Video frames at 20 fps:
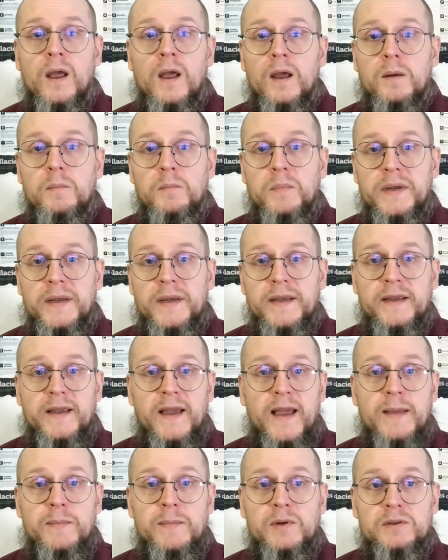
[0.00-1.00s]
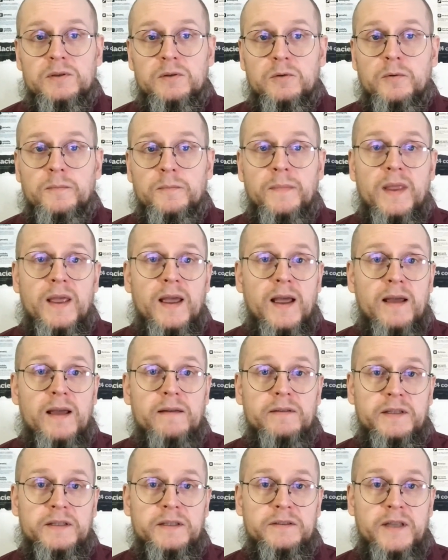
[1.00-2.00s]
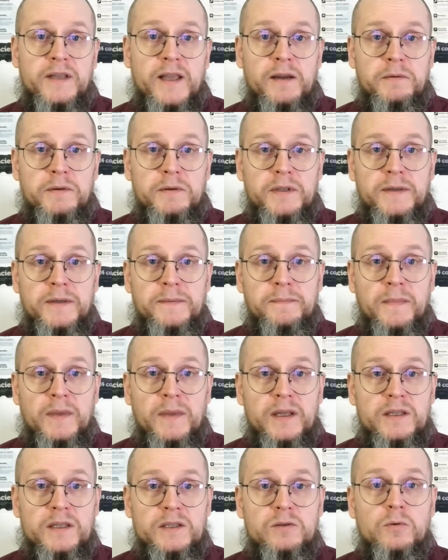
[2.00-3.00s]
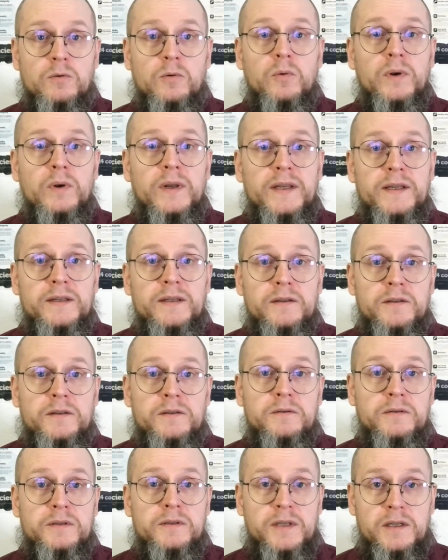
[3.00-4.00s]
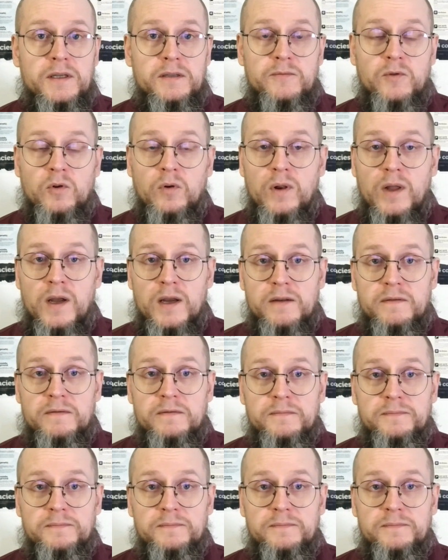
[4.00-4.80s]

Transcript: Being able to have integrity is to lead a successful life.